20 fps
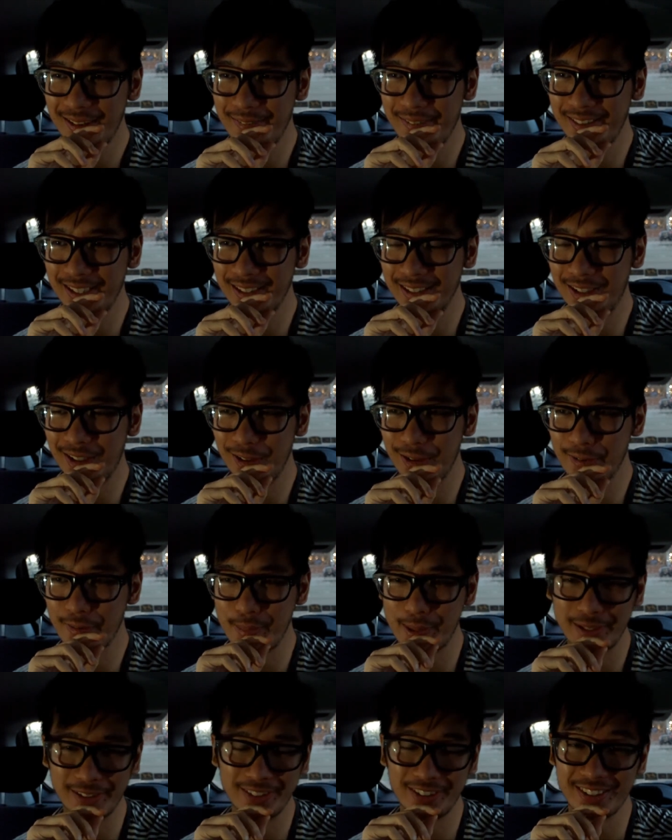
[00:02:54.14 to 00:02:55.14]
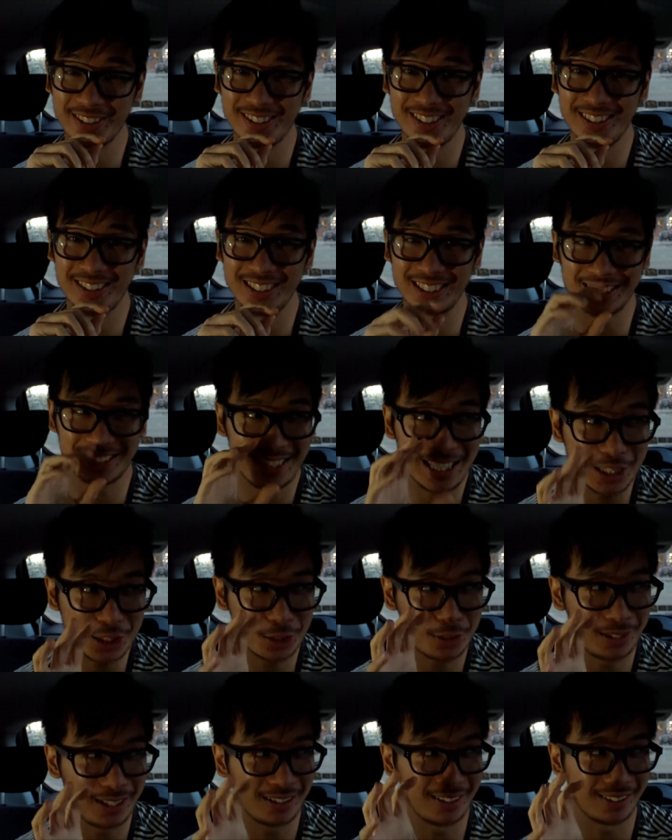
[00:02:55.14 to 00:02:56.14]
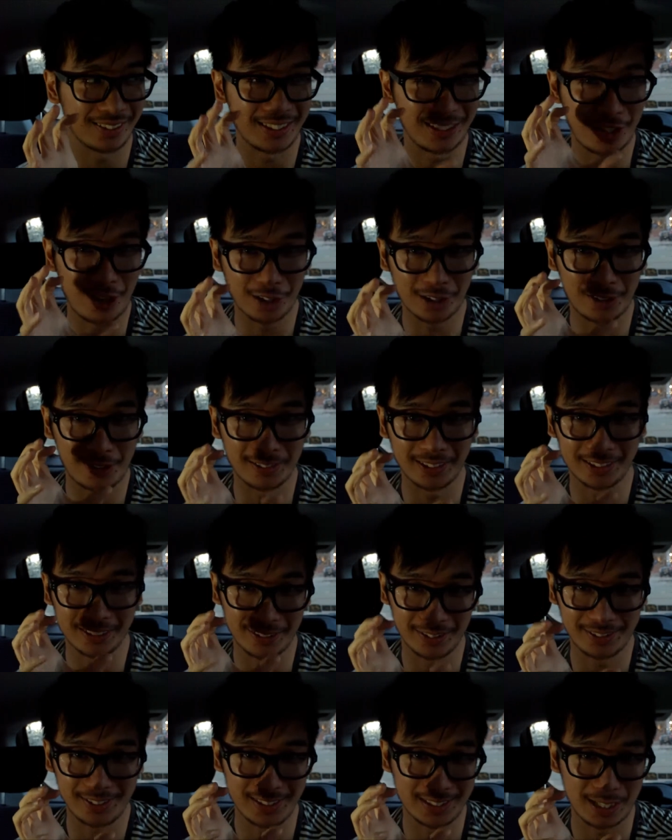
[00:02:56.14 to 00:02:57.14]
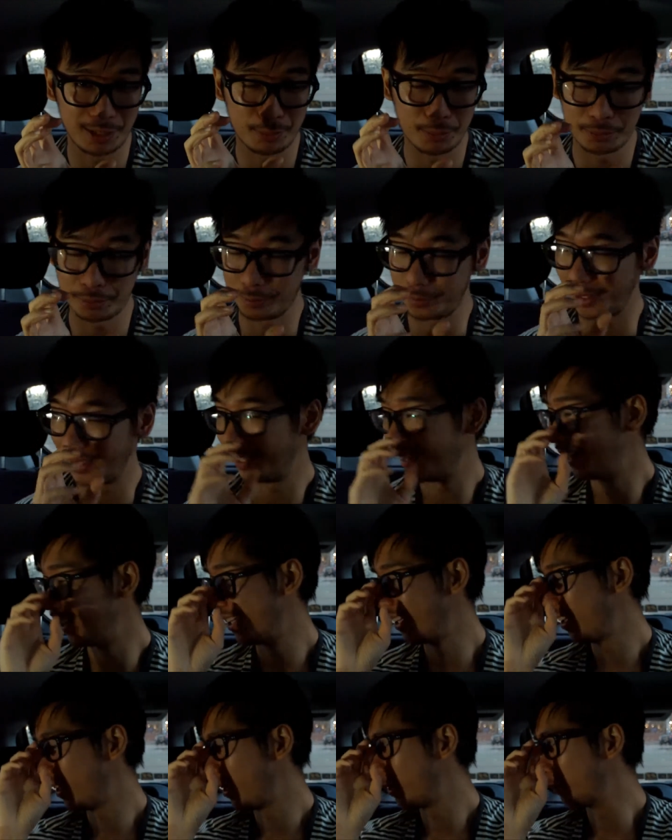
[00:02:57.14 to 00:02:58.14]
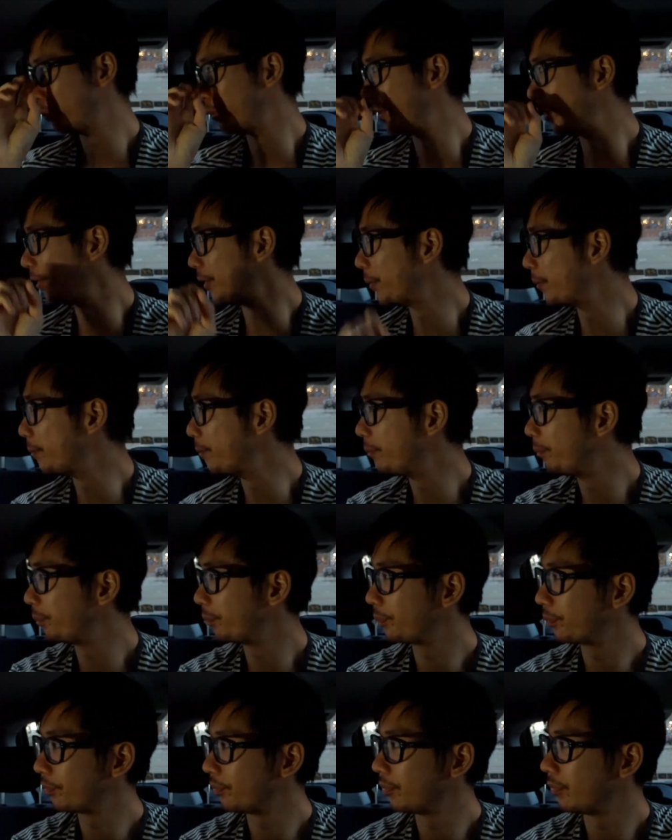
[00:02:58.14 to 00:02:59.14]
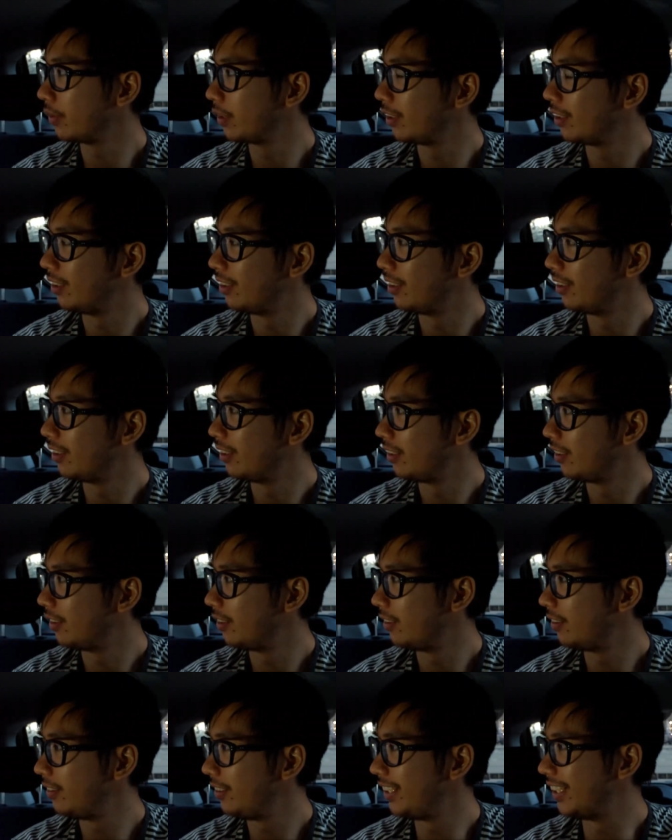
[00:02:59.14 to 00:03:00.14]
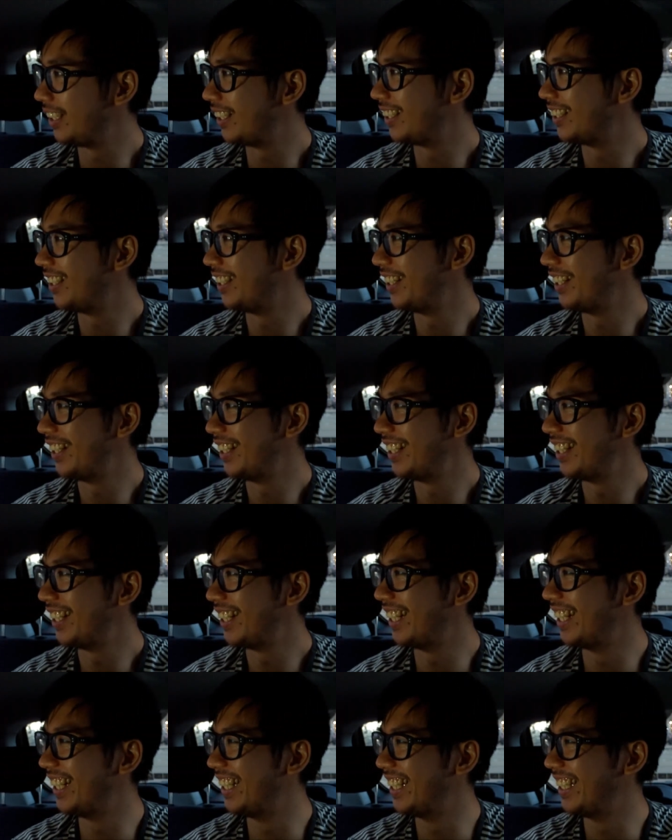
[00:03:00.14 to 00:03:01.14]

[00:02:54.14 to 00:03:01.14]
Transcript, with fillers: everything that I love about the 90s. It's literally like the iconic 90s album for me. But um, yeah. Uh,